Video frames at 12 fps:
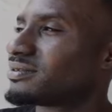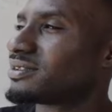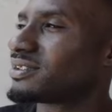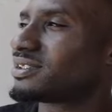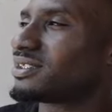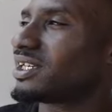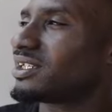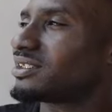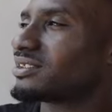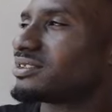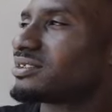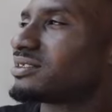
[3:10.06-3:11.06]

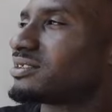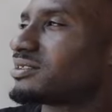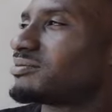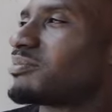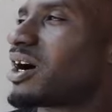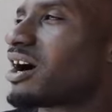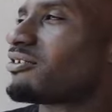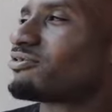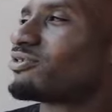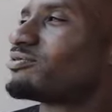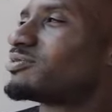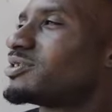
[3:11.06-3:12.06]
Sinks,
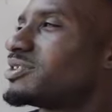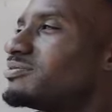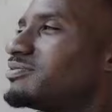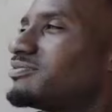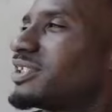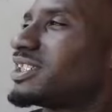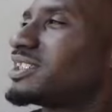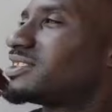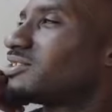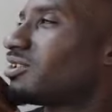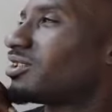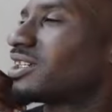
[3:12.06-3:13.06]
bathroom, fittings,
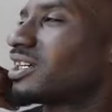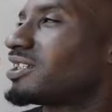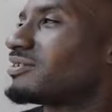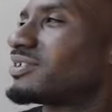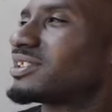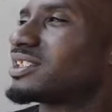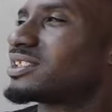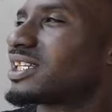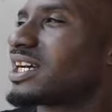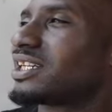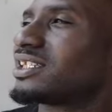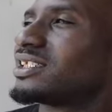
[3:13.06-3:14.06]
all kind of different things.
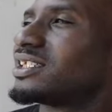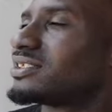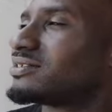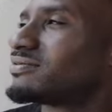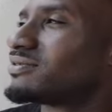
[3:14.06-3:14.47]
And there's